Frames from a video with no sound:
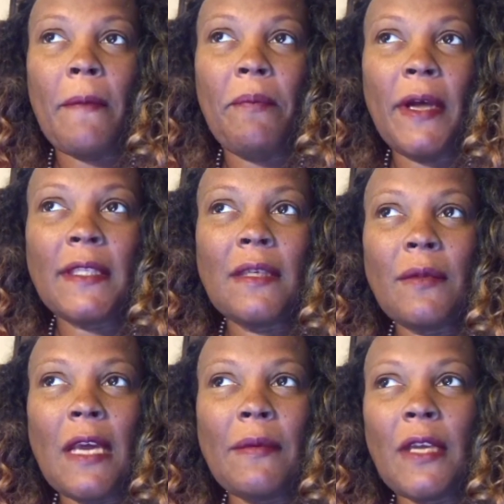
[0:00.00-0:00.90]
But
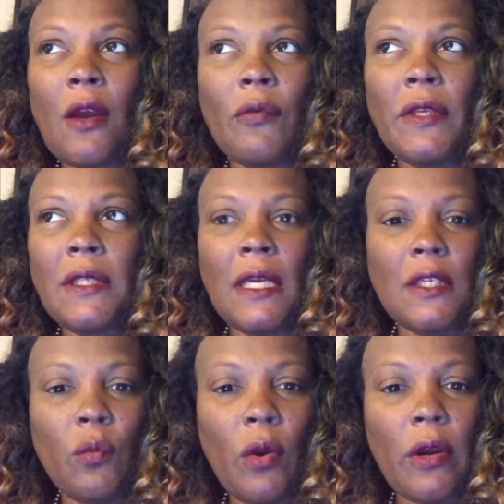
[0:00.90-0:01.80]
sometimes I go, this
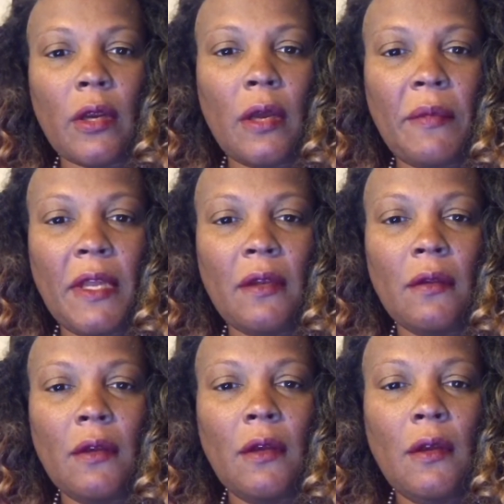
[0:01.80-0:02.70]
doesn't work. I mean,
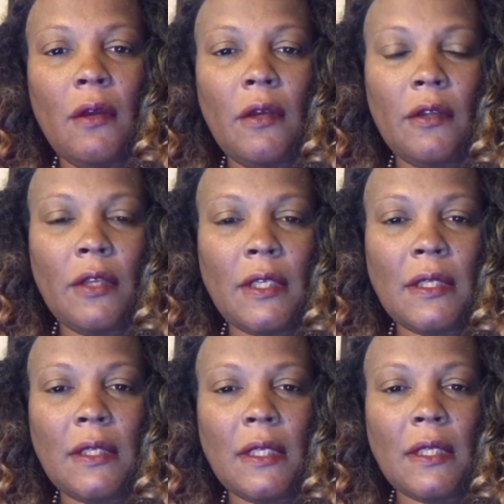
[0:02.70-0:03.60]

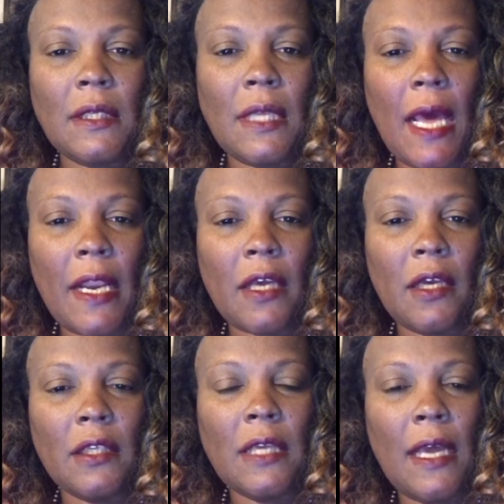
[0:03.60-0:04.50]
this is not a
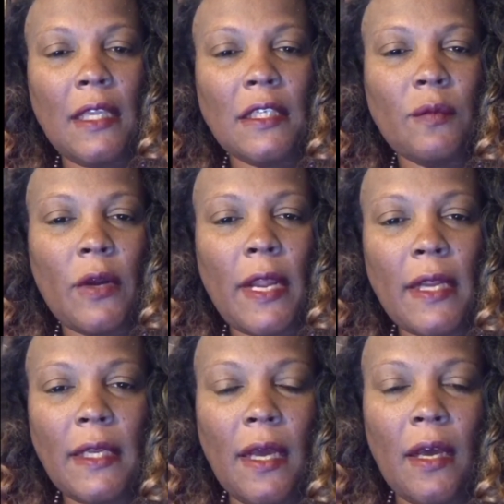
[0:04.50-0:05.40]
good and smart
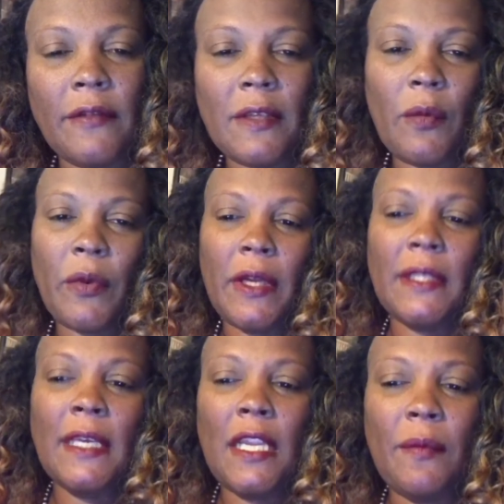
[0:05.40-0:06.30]
idea. If someone were going to
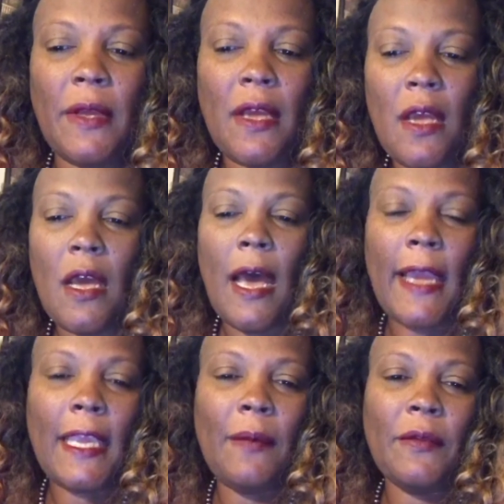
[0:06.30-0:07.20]
say to me,
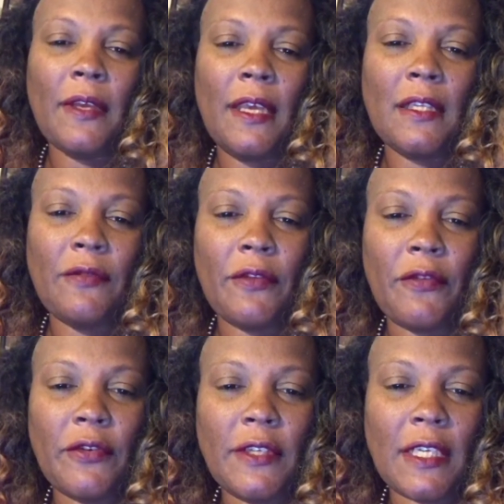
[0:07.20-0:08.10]
I keep the kids for the
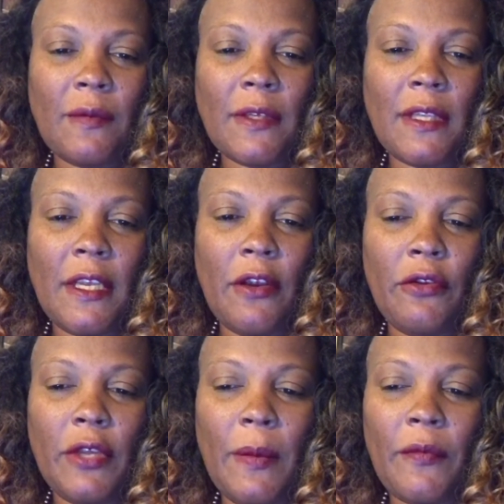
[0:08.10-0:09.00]
first 6 months of the year and
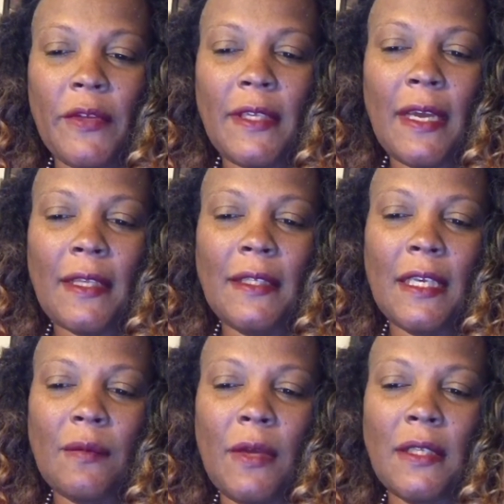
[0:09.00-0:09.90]
you keep them for the second
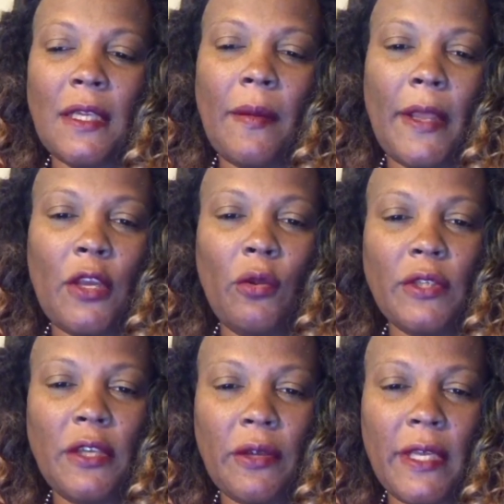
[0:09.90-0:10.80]
6 months, and I'm like, you don't
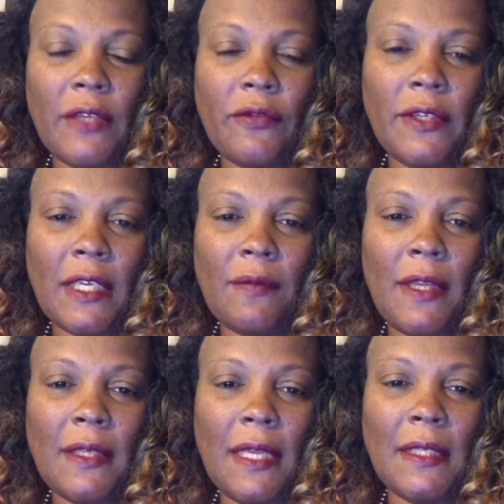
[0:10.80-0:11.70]
see your kids for 6
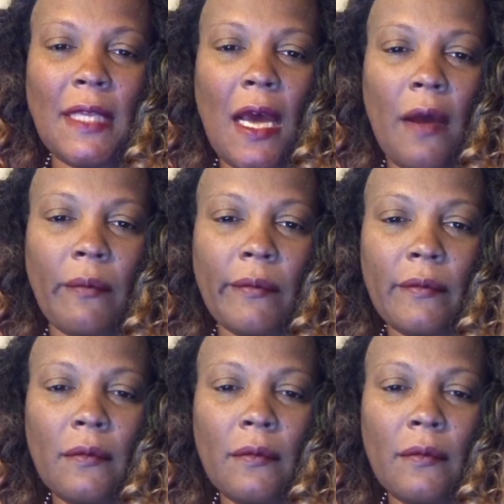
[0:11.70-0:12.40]
months? That's dumb.